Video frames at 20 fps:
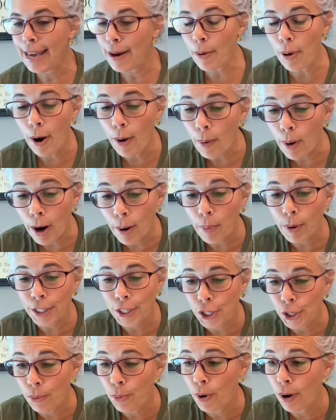What
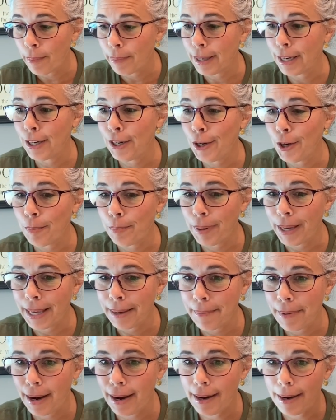you want me to do? Pick him
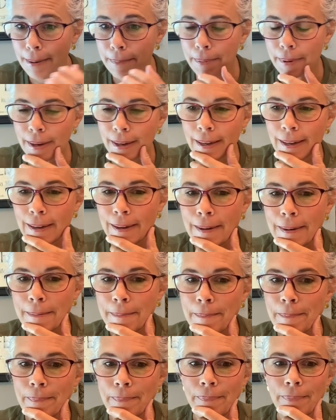up?
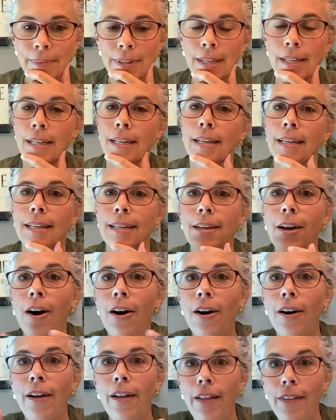
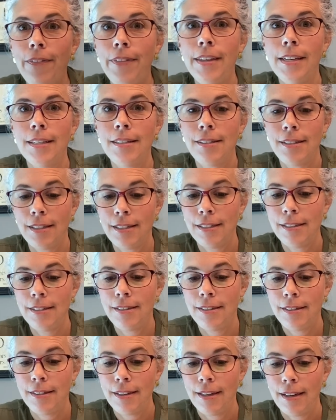Y'all, this is
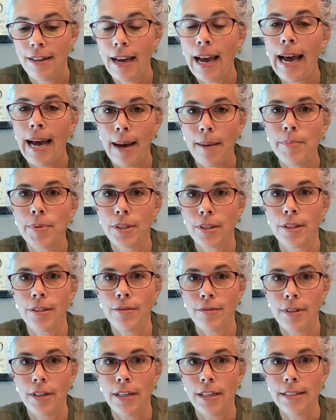absolute
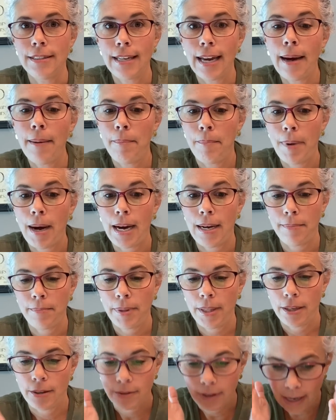nuts. I'm mind
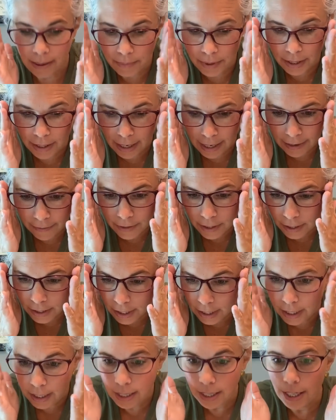blown. I'm going to have to
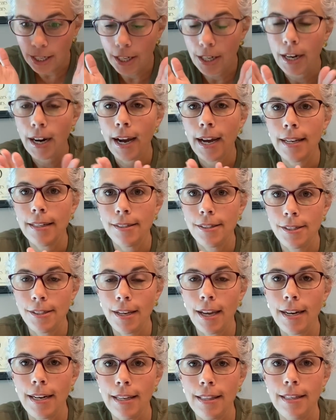sit here and
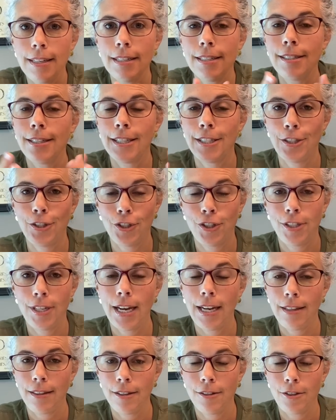study this and just
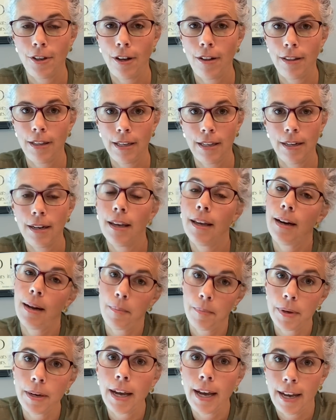take this all in, and I'm
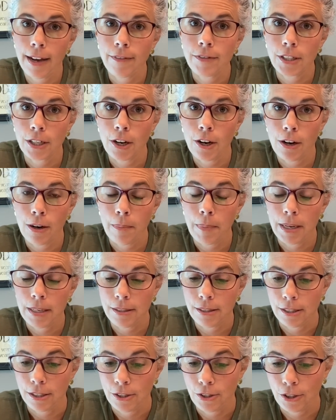going to have to call my
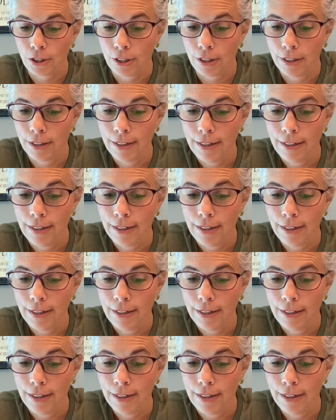sister.